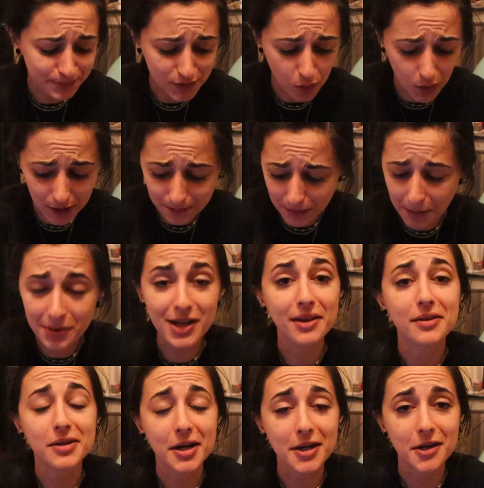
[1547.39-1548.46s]
Well, I'm gonna end
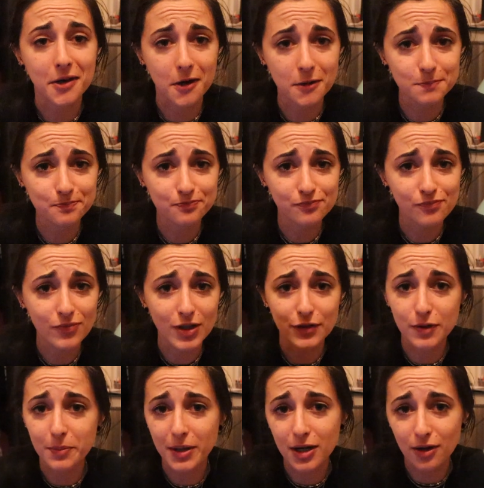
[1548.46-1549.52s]
the night here. If
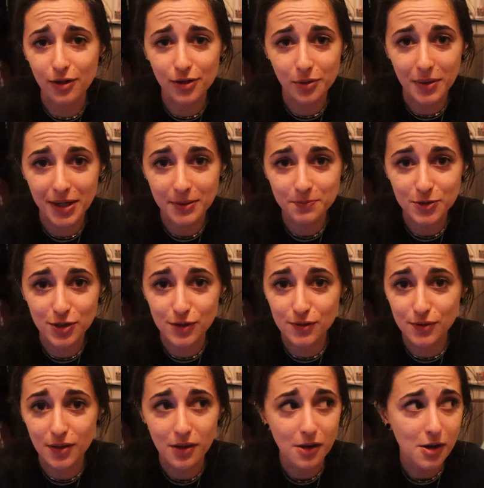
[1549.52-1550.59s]
you made it all the way to
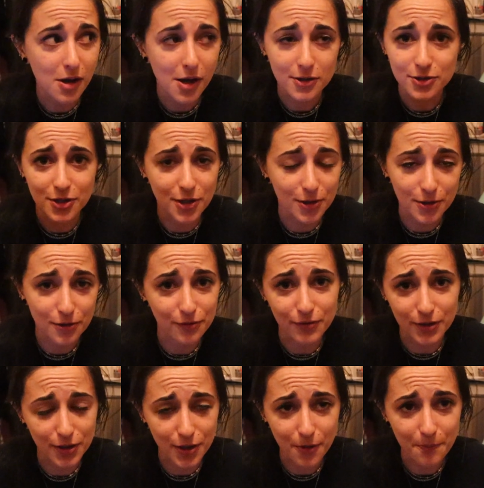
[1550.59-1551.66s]
the end of the
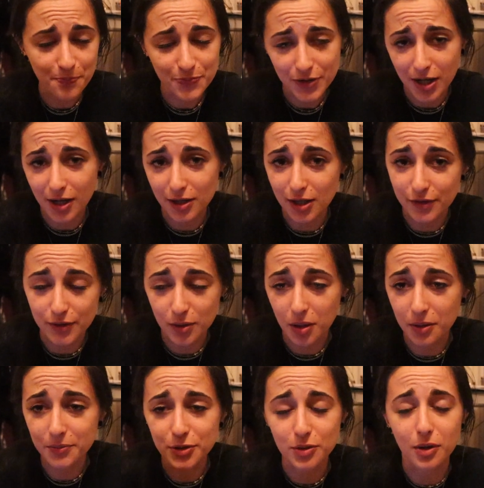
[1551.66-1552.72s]
video, I love you
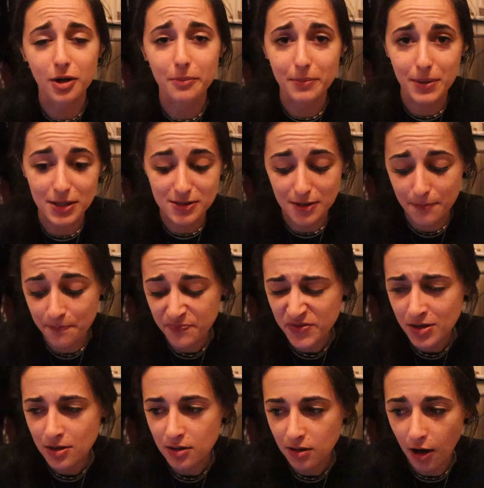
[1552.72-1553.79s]
all. You are amazing.
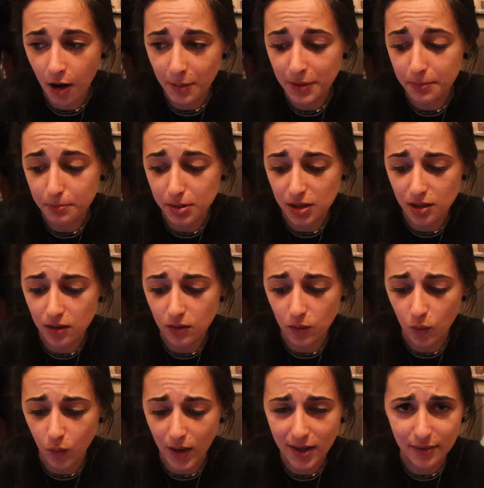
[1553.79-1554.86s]
Comment below.
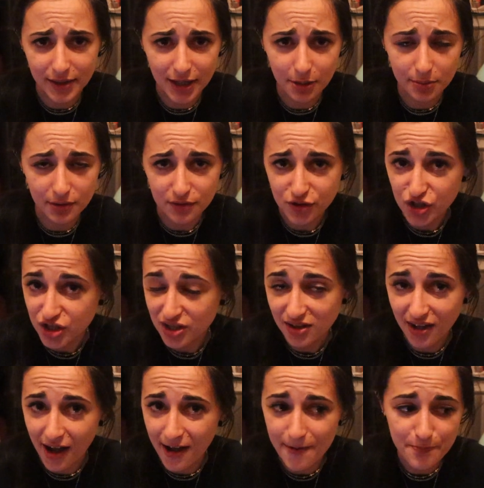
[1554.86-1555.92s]
Wow, I can't believe she did
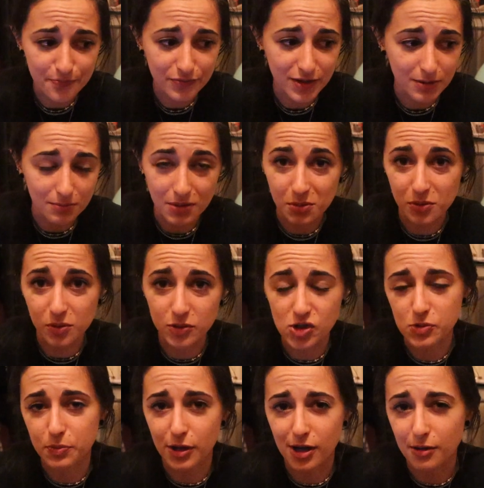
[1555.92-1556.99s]
that. Maybe we'll
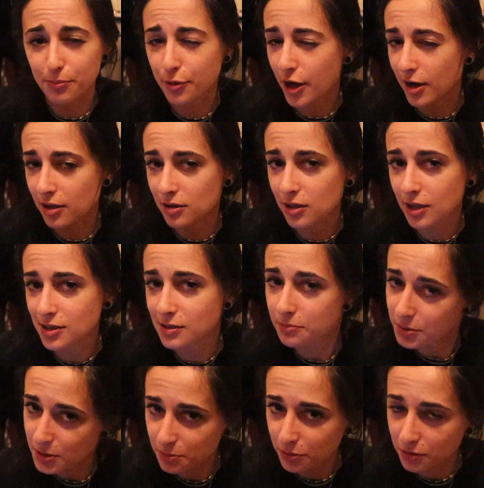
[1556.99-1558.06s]
just play a prank on like some
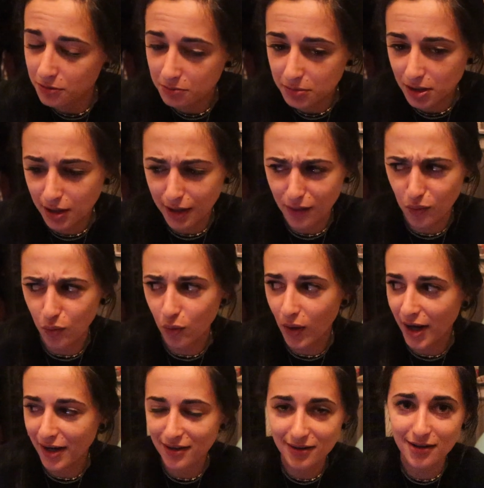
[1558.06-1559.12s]
people and be like,
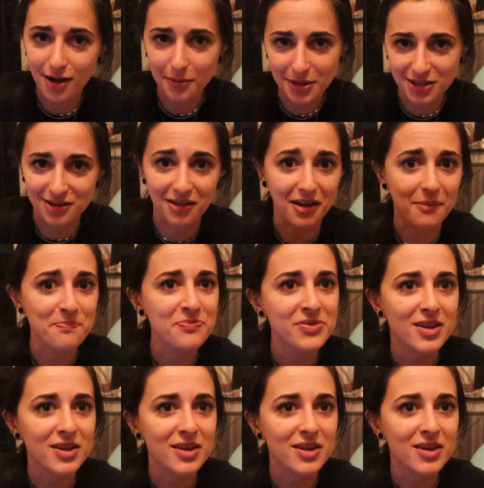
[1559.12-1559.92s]
why are they calling that?